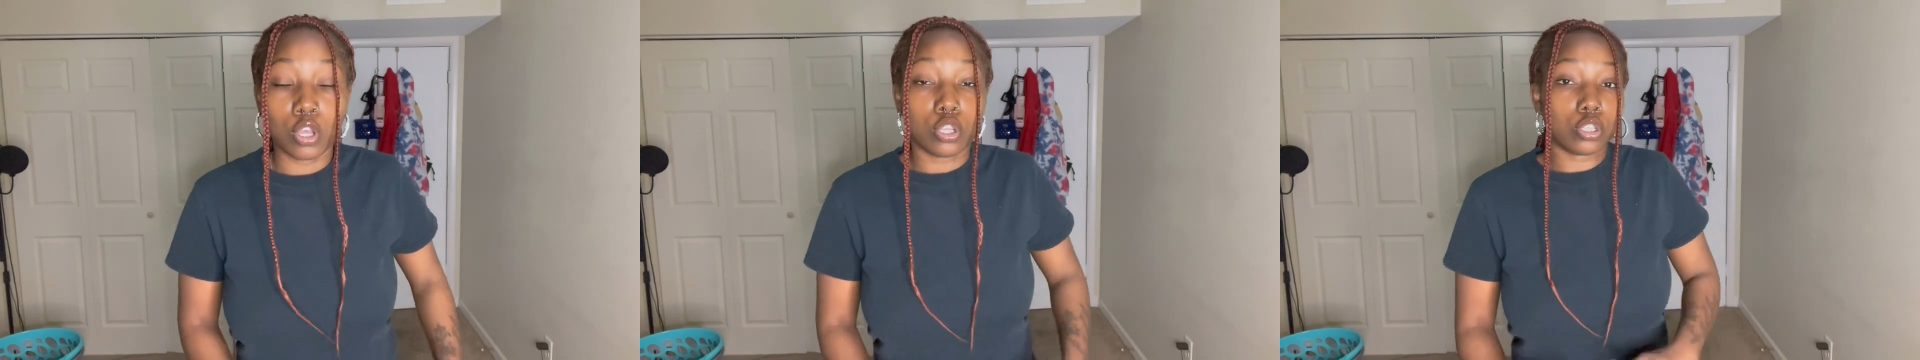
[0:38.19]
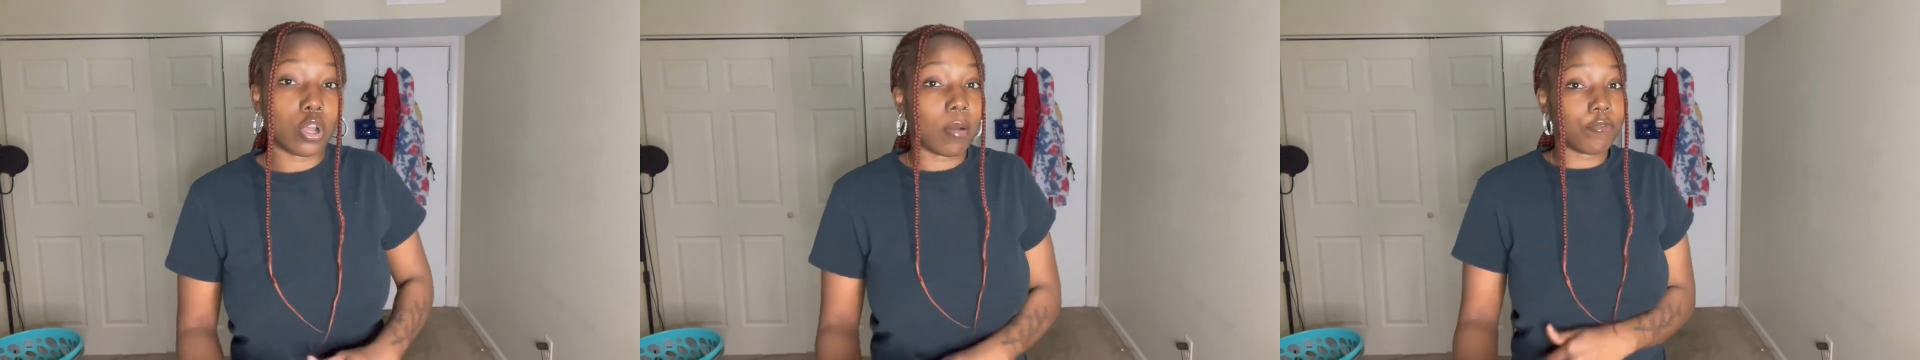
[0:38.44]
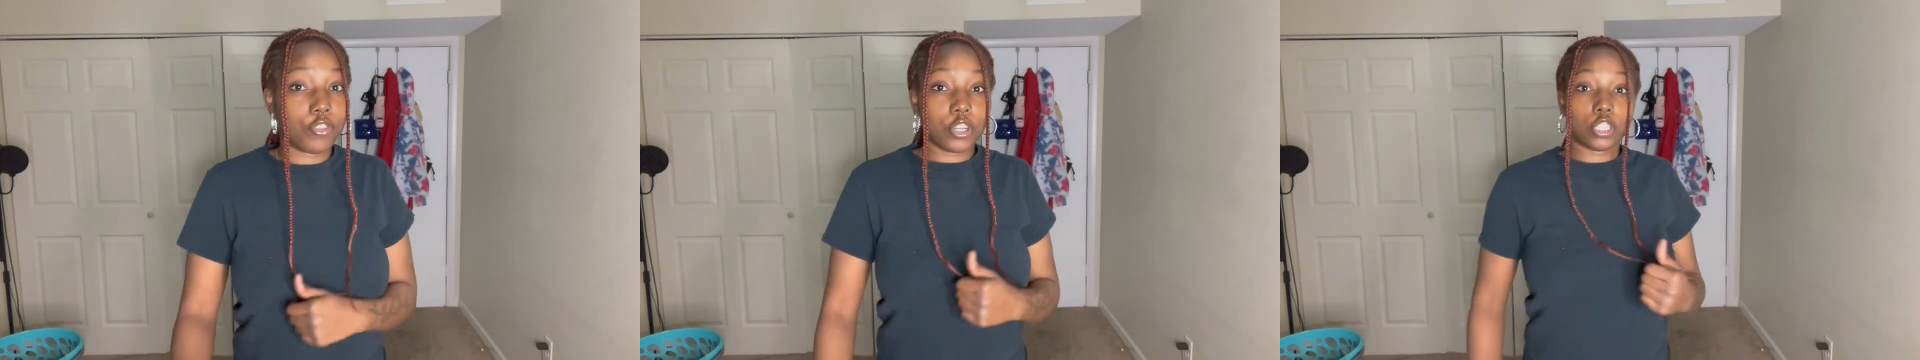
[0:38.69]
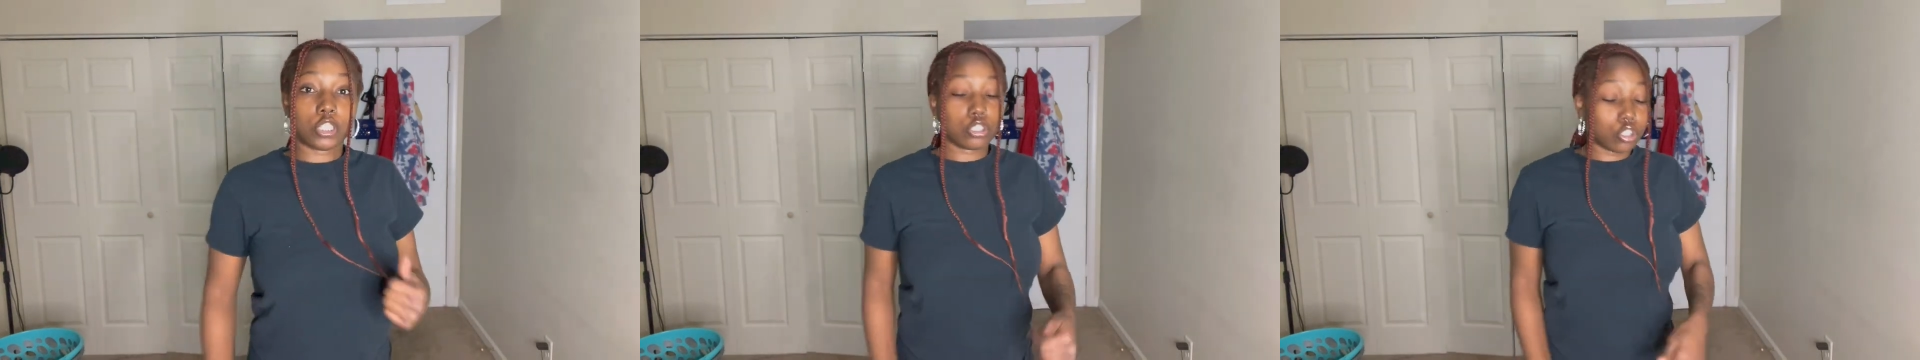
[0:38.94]
So I'm
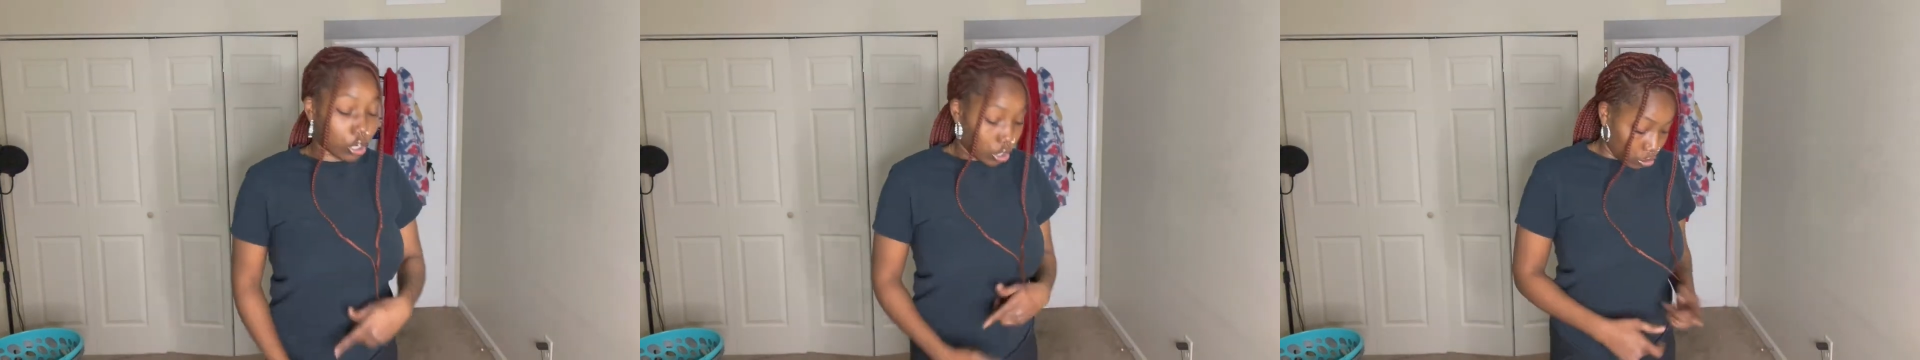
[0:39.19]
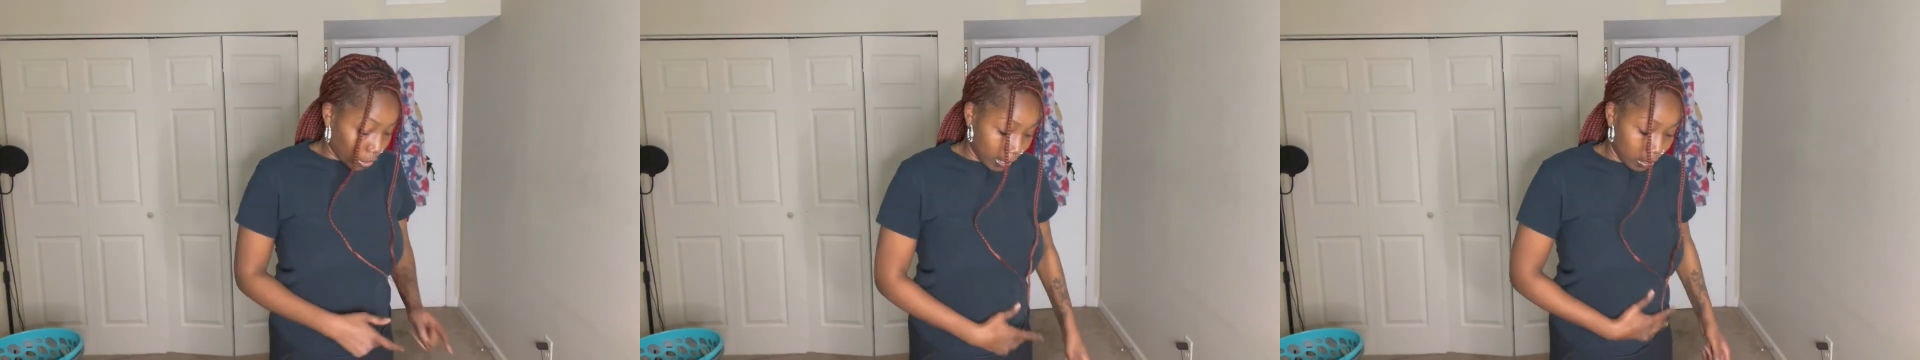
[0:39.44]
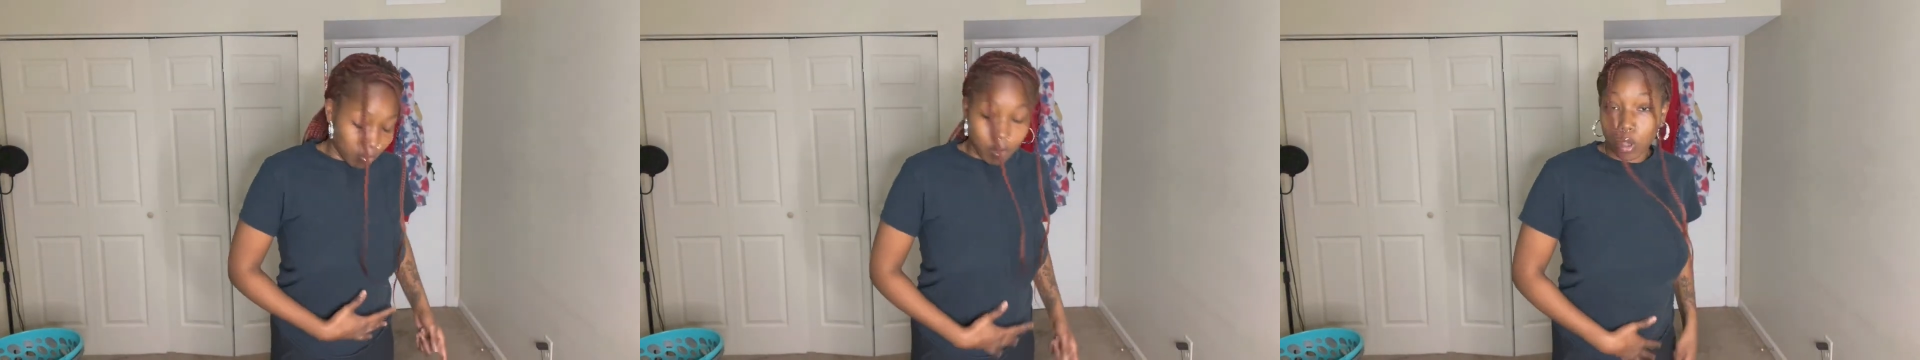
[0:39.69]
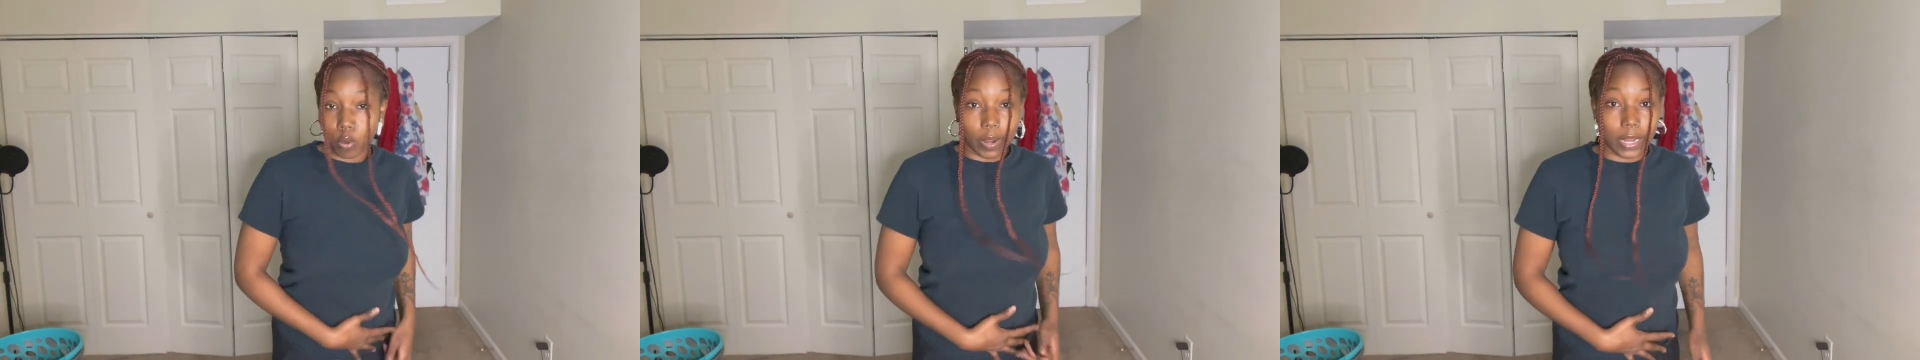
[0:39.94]
finna just start trying them
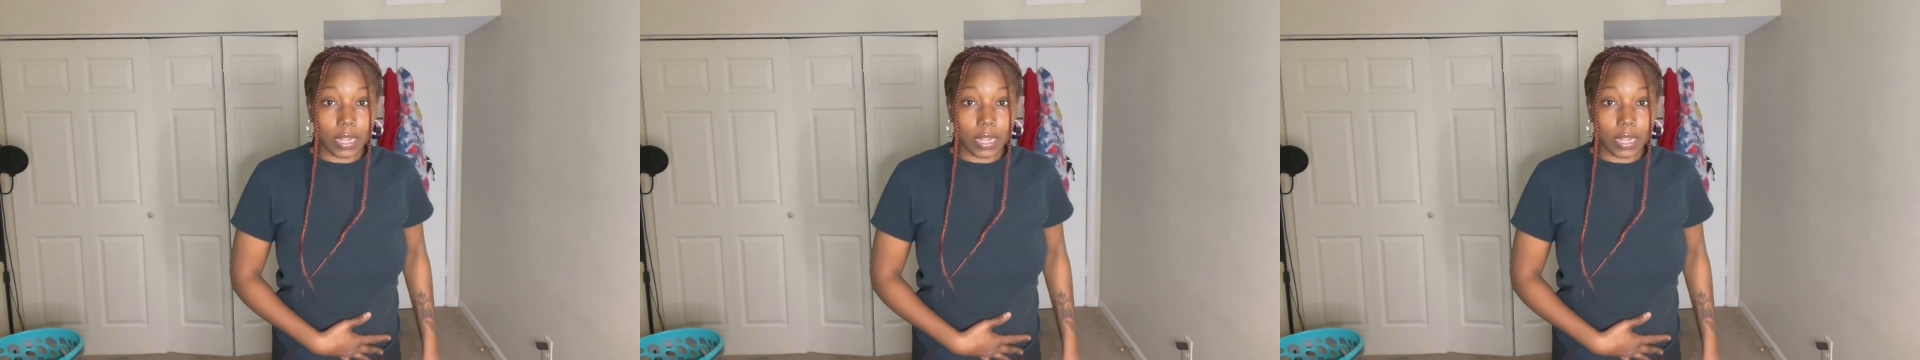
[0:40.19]
on right